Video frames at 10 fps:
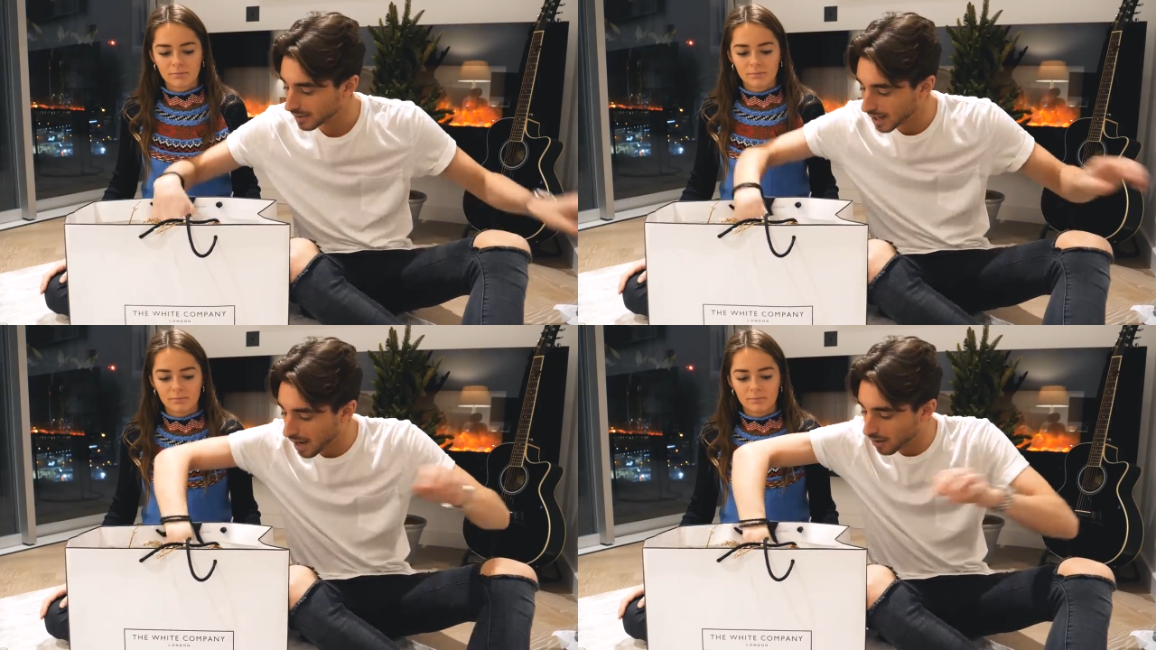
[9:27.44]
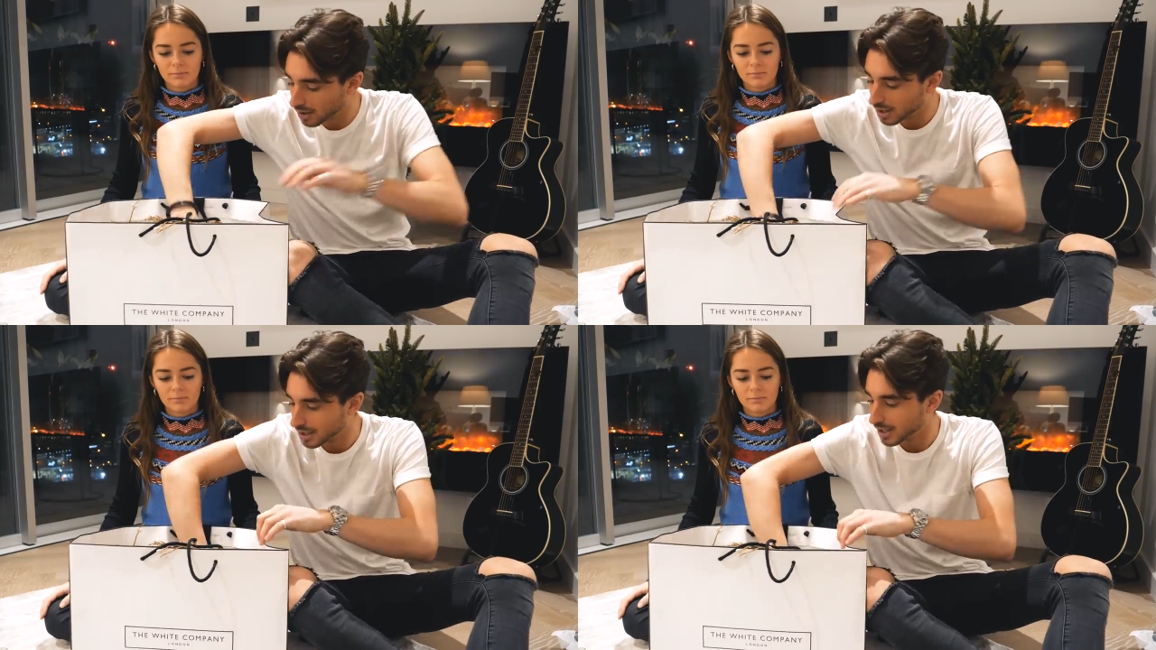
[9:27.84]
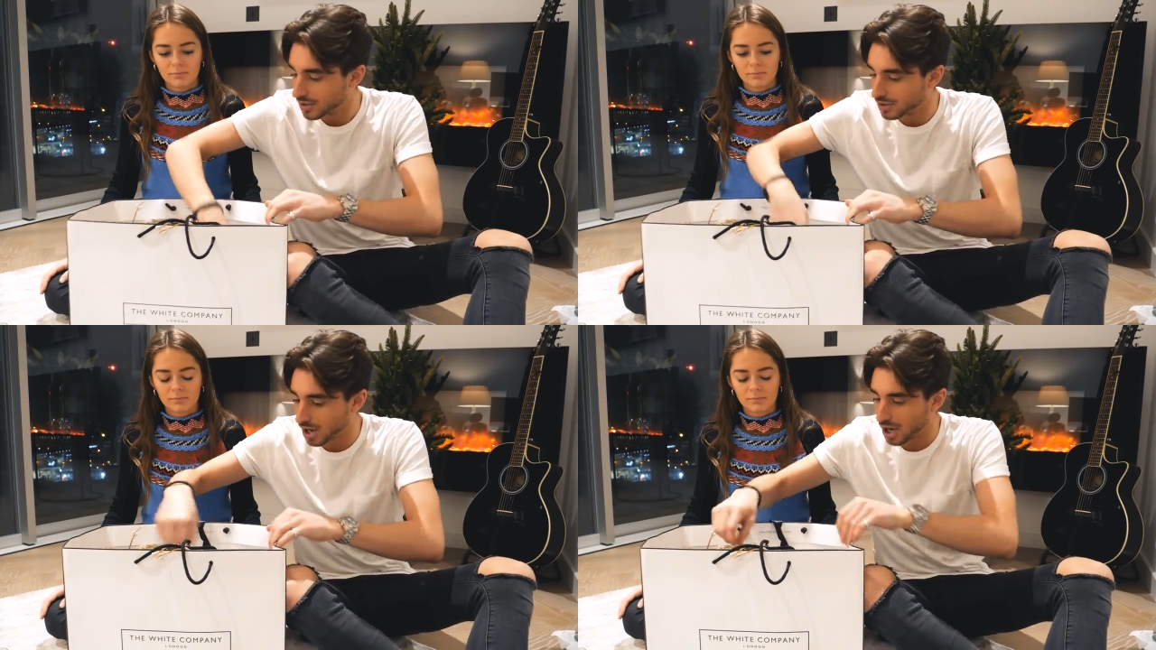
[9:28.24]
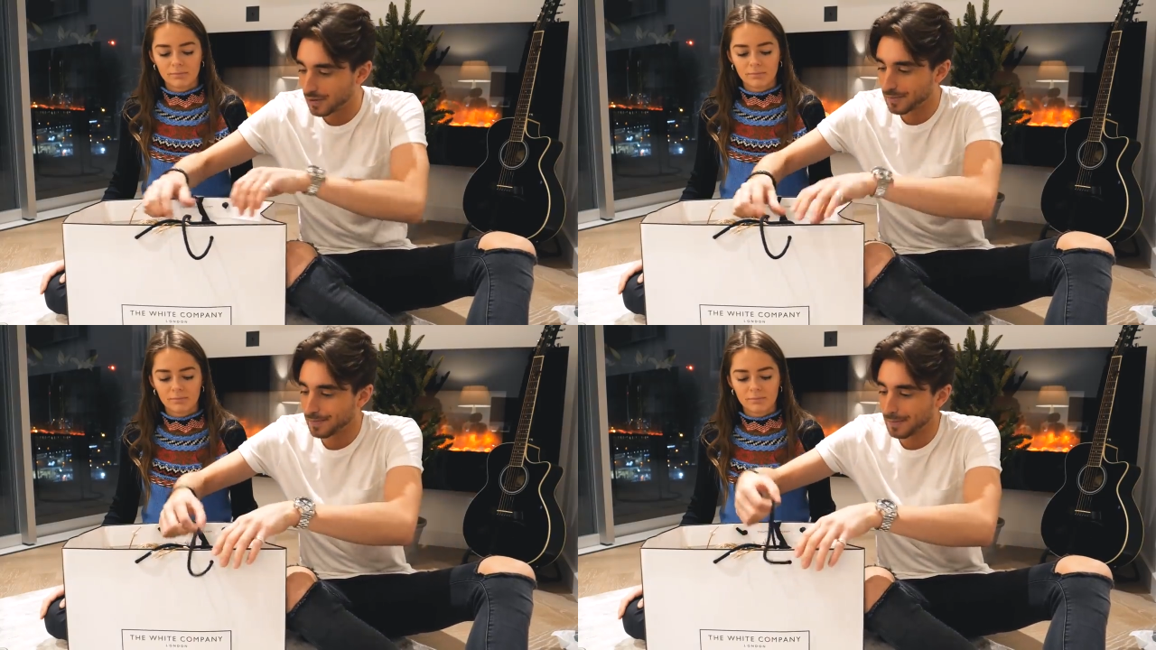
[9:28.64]
Speaker 1: for now.
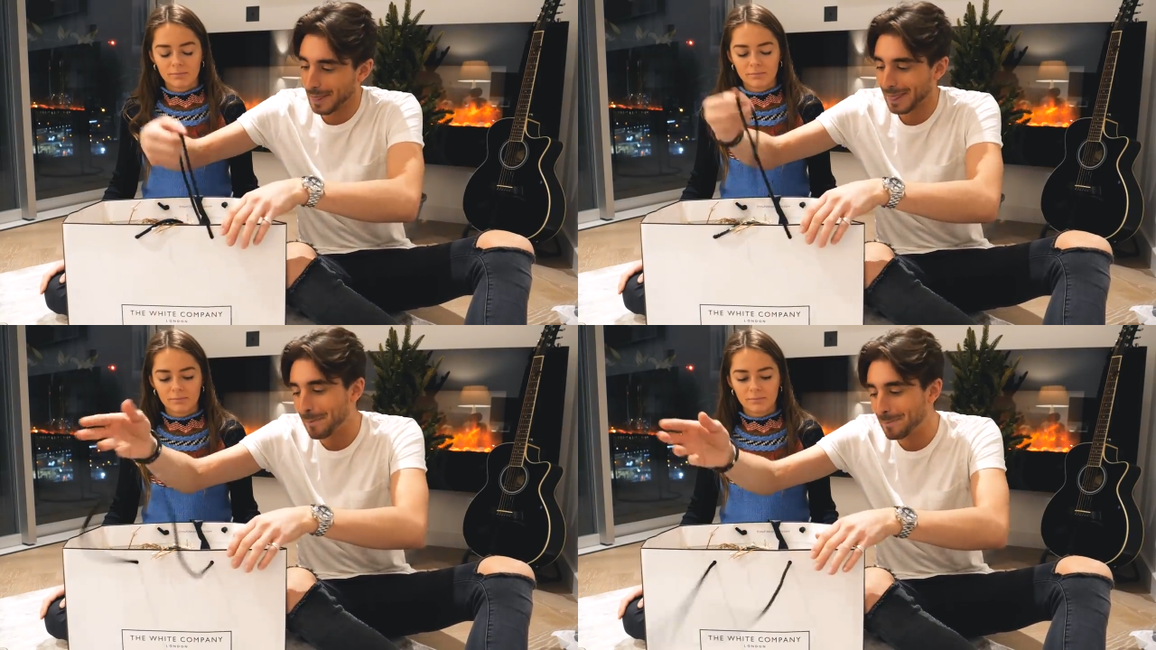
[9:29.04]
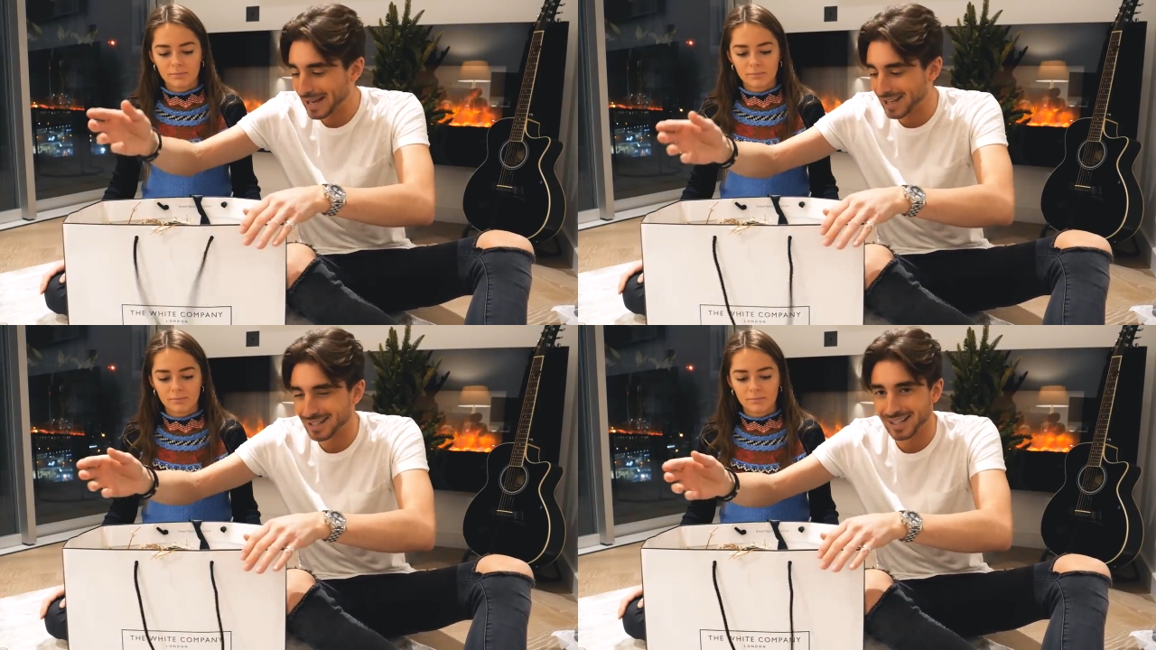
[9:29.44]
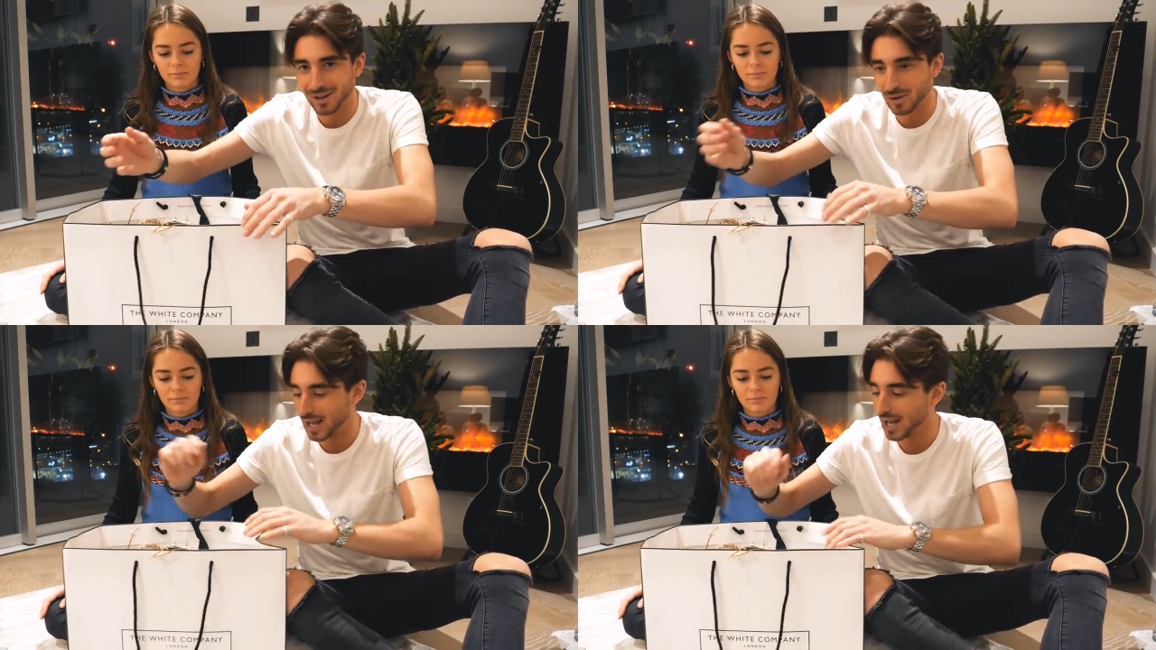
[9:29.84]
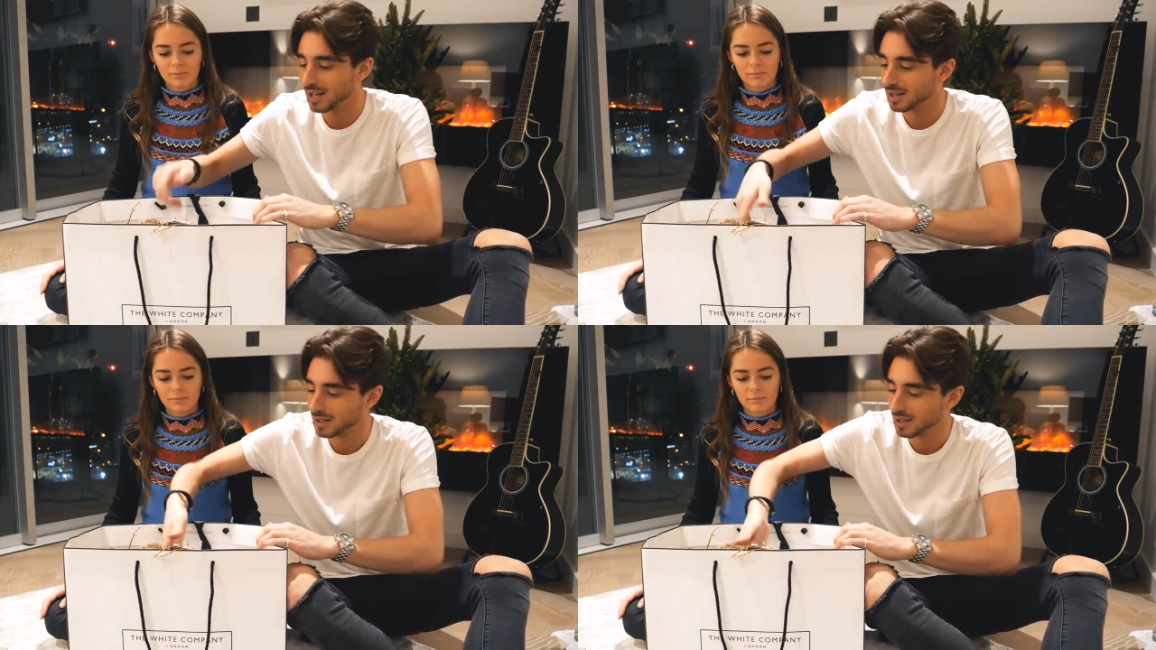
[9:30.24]
So the biggest thing on
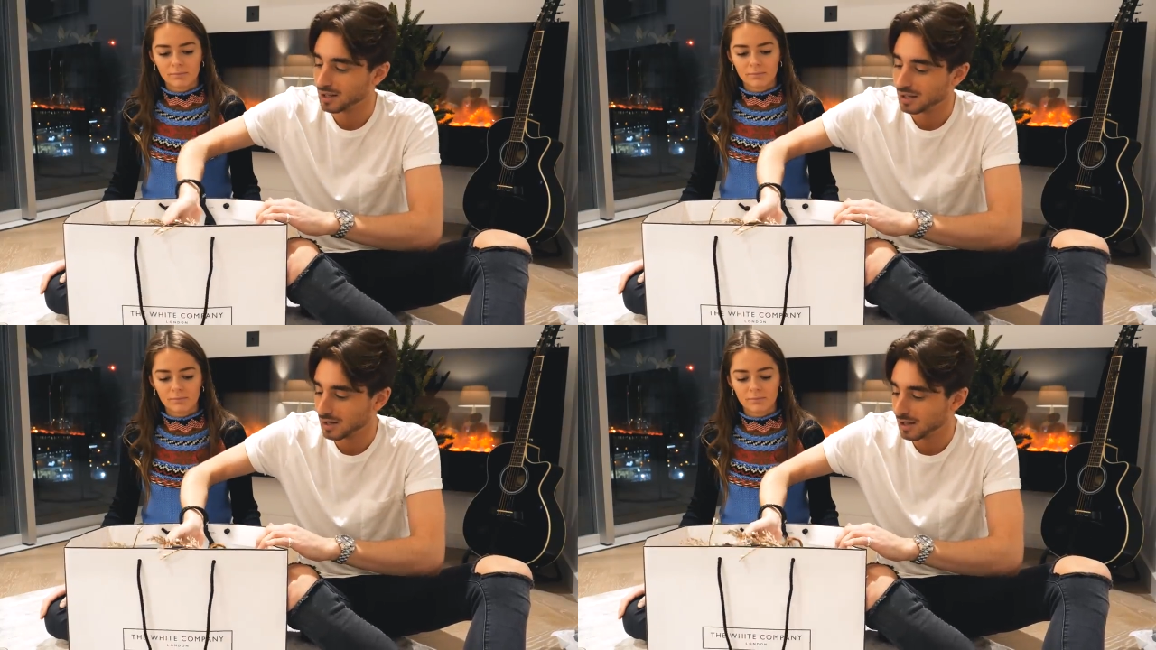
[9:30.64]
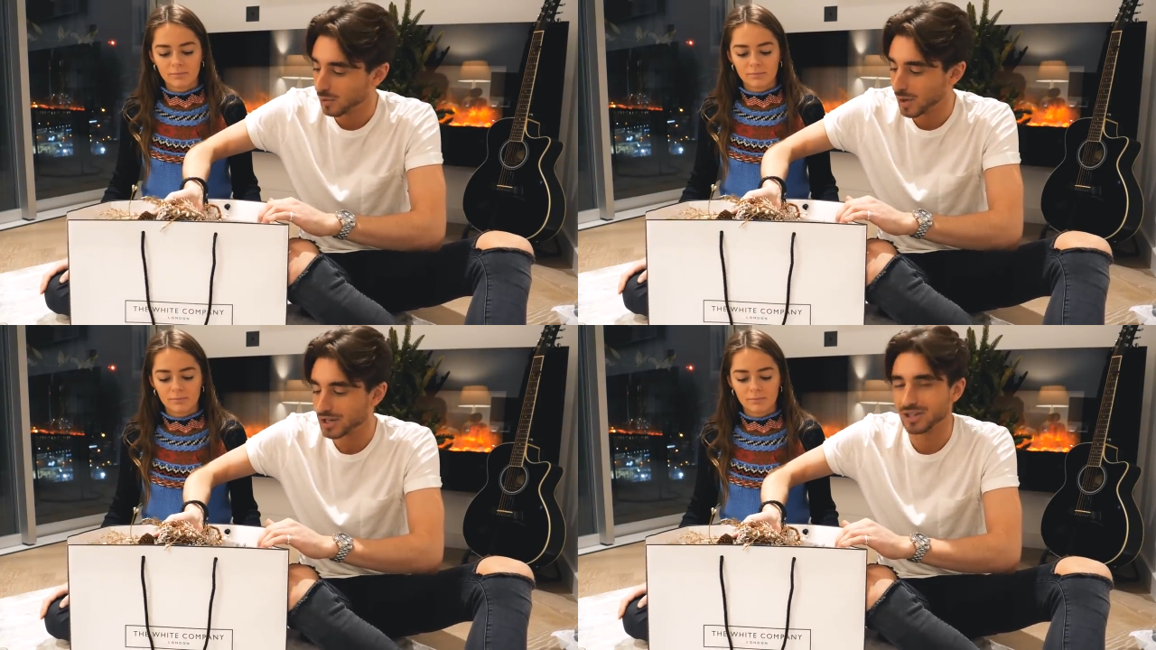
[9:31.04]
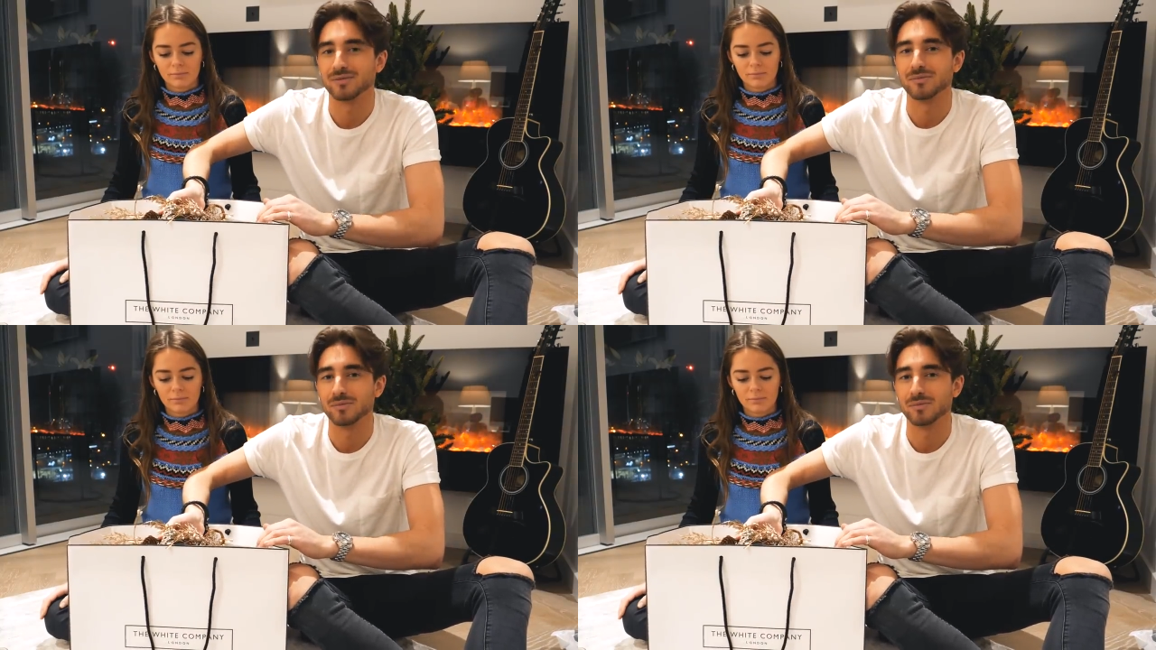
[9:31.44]
here, which